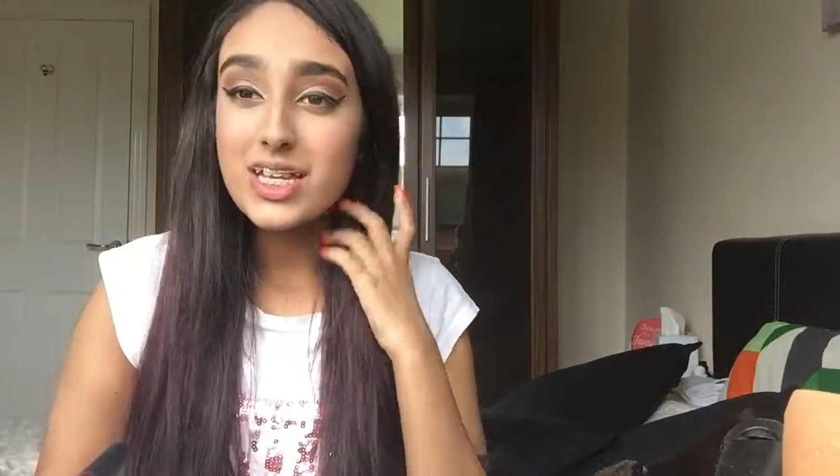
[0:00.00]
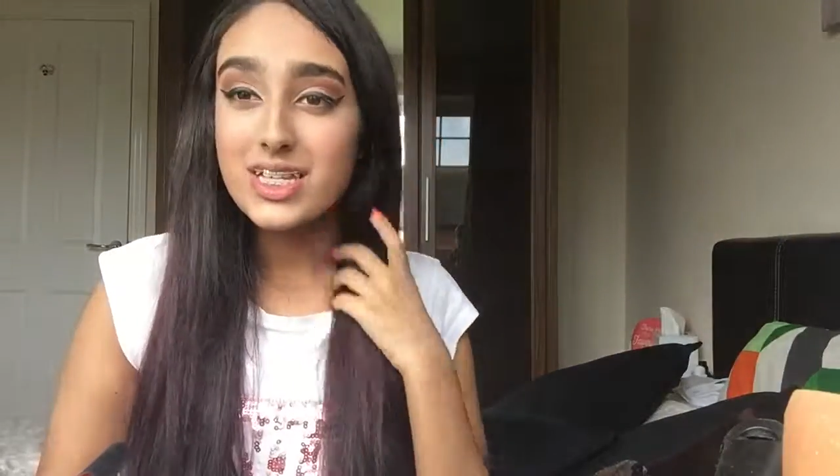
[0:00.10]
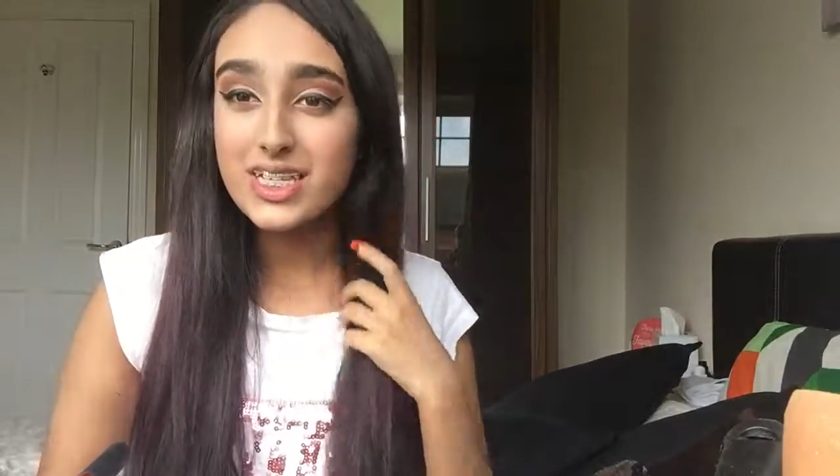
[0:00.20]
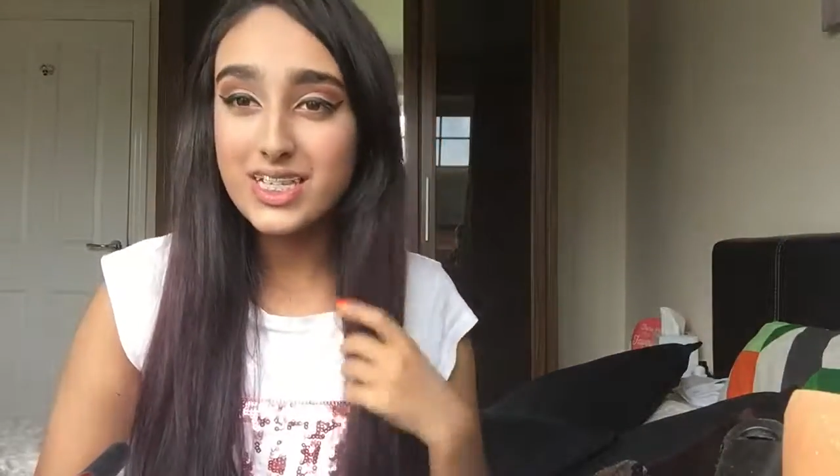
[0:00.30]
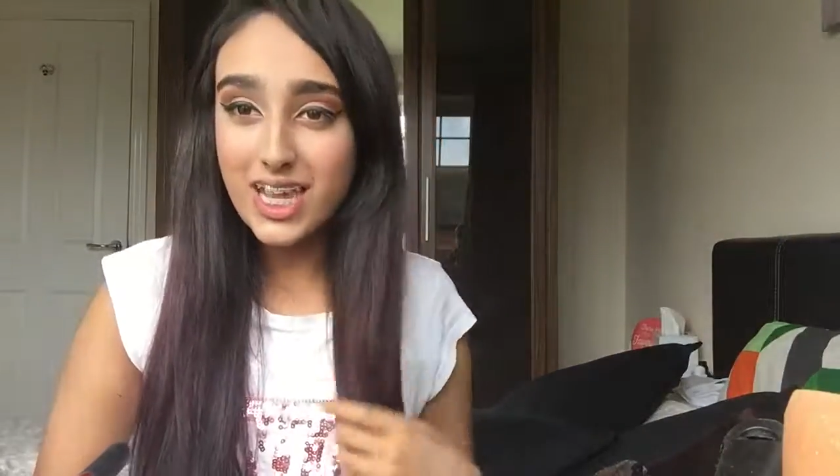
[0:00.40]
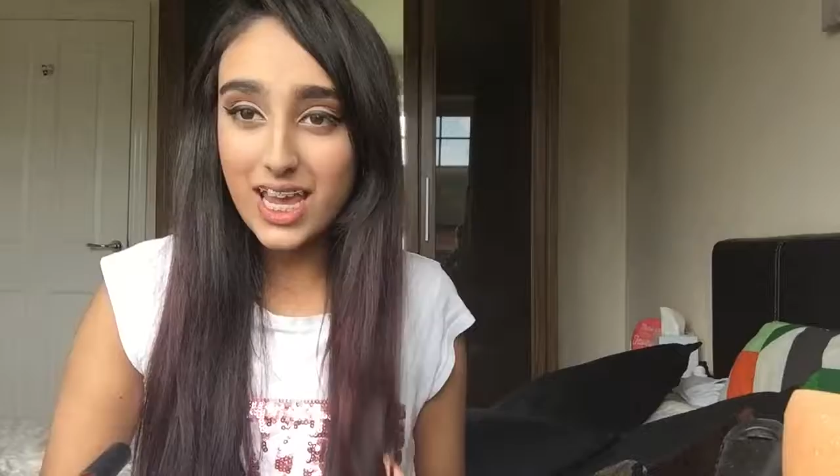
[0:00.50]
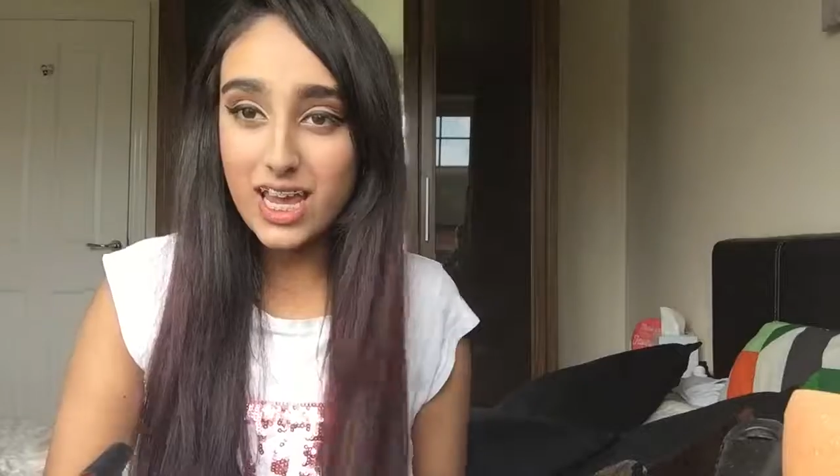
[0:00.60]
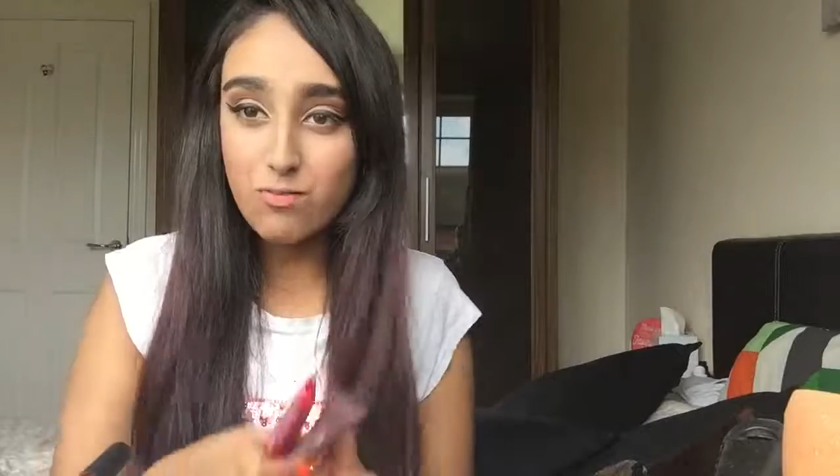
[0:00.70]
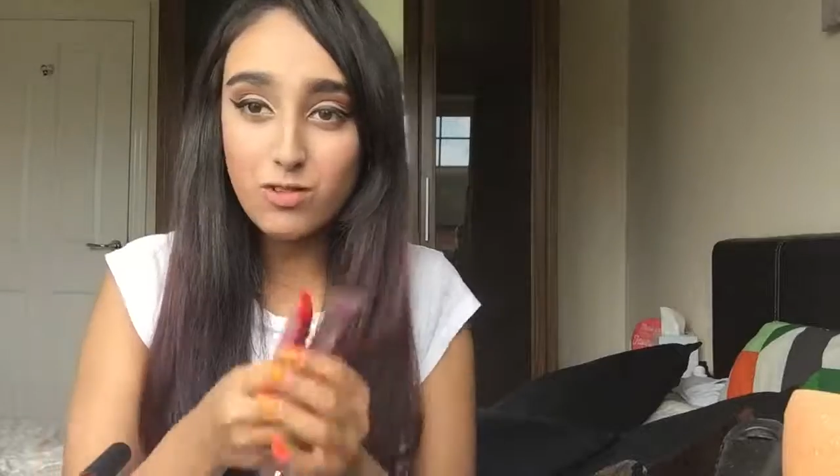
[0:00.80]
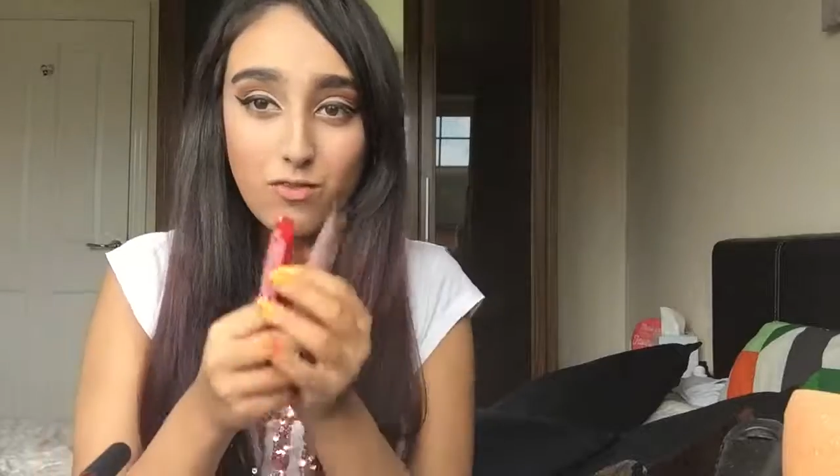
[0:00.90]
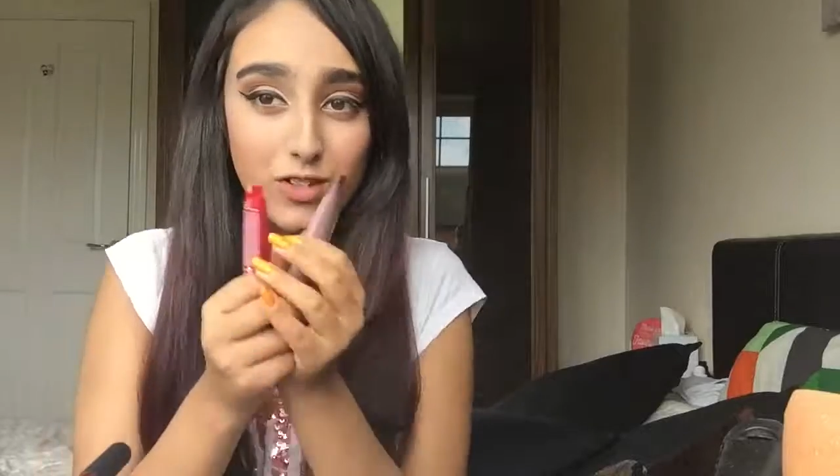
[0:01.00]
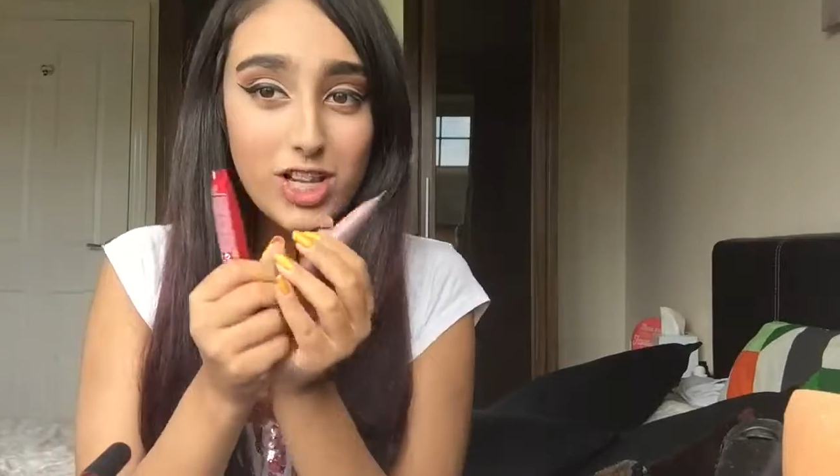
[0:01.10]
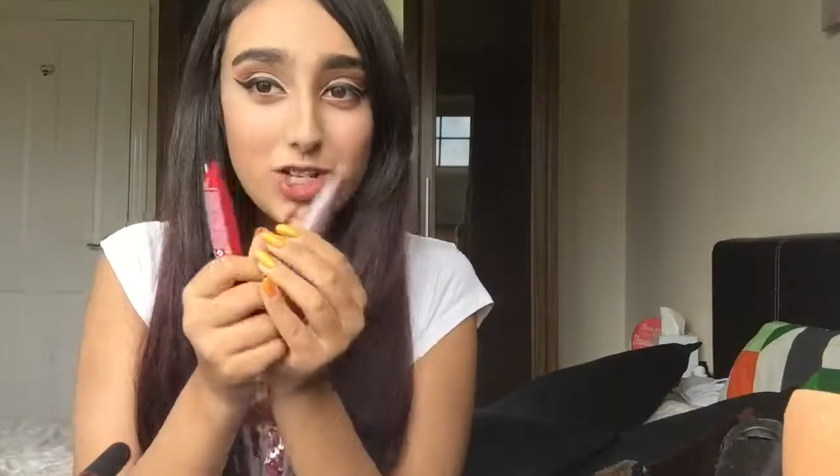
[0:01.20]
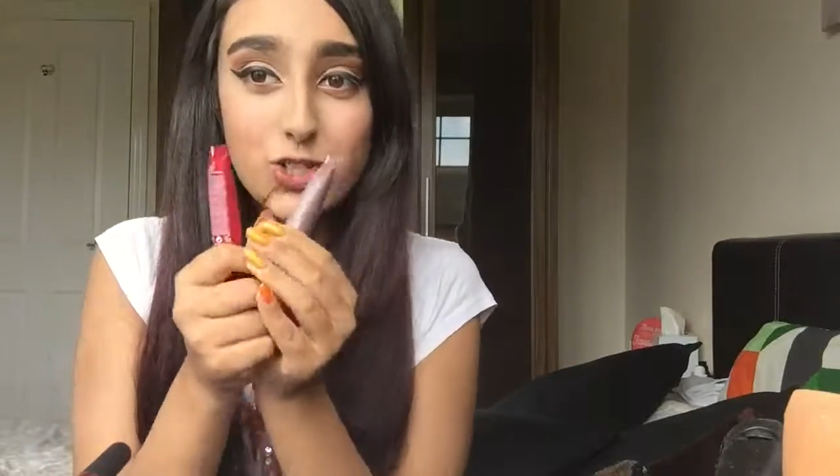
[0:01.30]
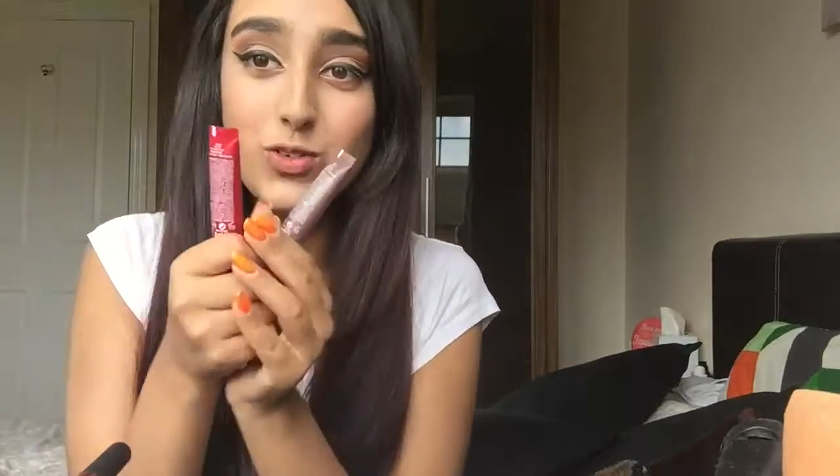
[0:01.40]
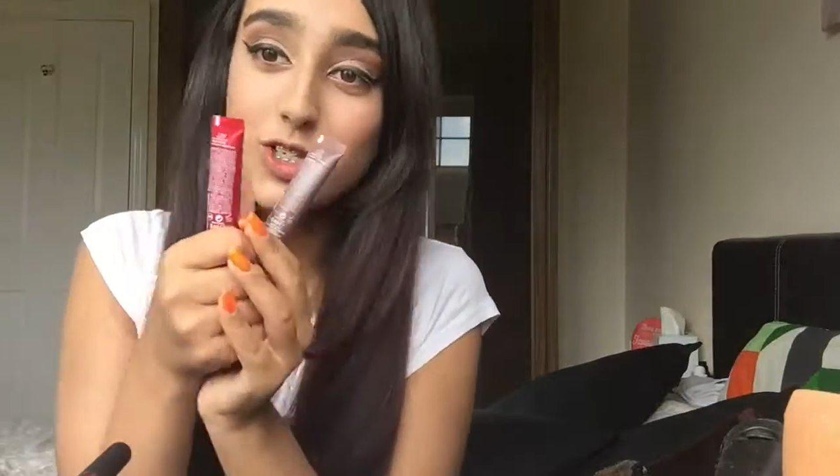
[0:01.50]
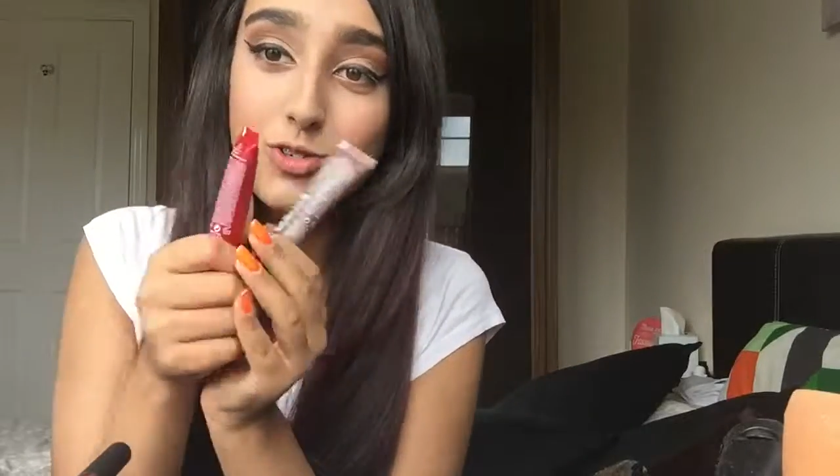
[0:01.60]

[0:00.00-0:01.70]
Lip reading: Today I'm not really sure